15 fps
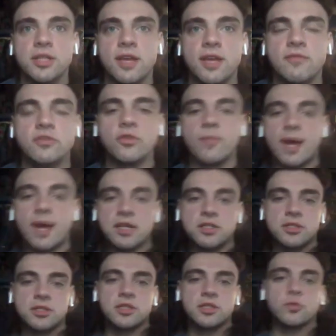I have 2
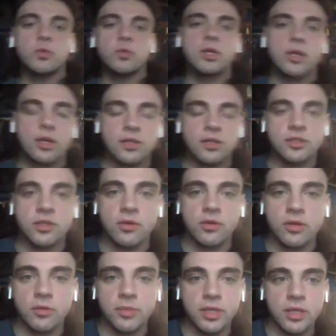matches this weekend, so
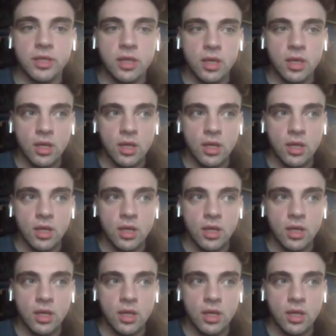it'll be